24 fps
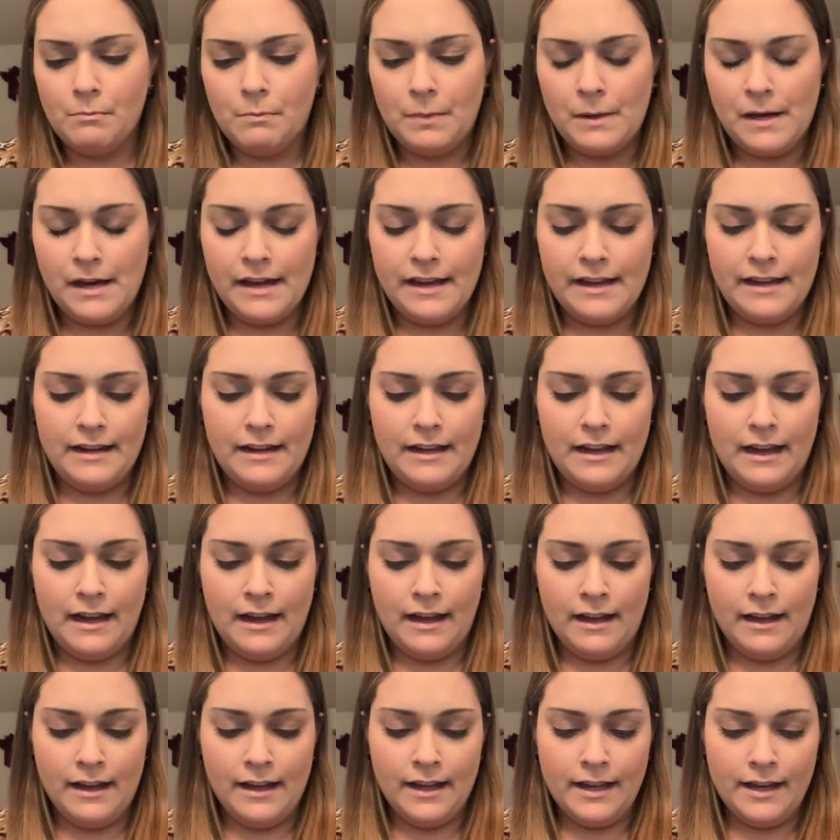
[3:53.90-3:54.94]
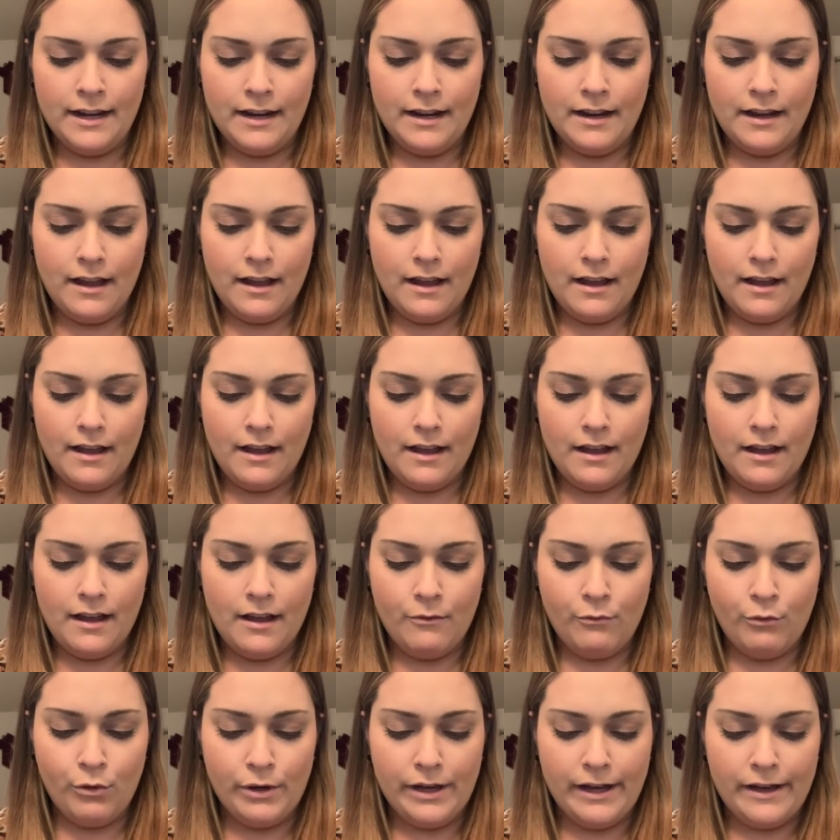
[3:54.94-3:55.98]
but I
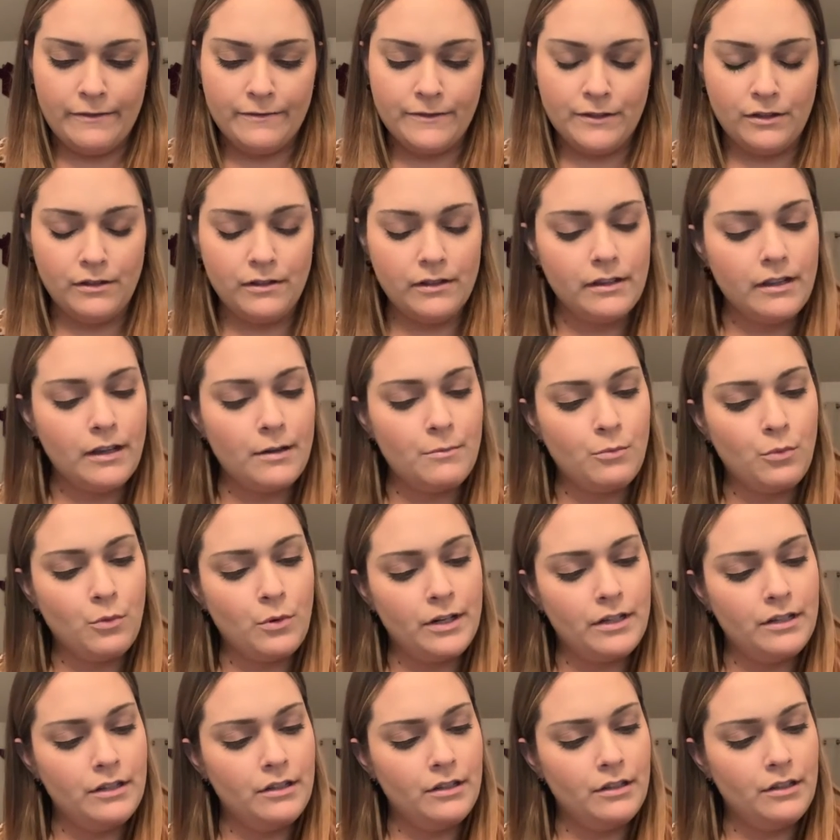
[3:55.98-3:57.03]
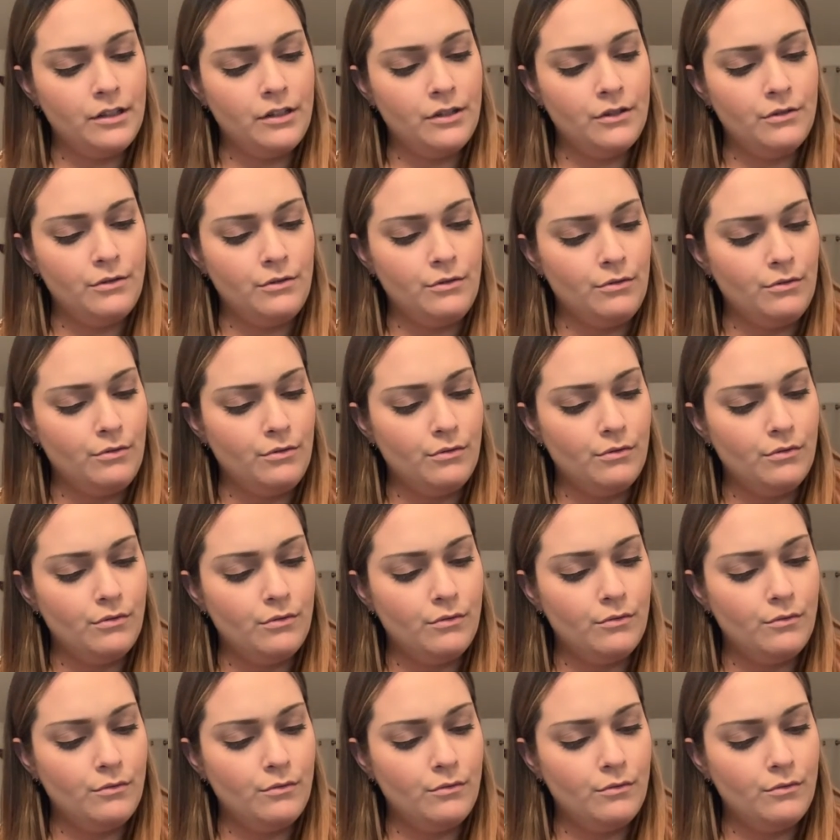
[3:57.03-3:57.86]
will have to look up what you,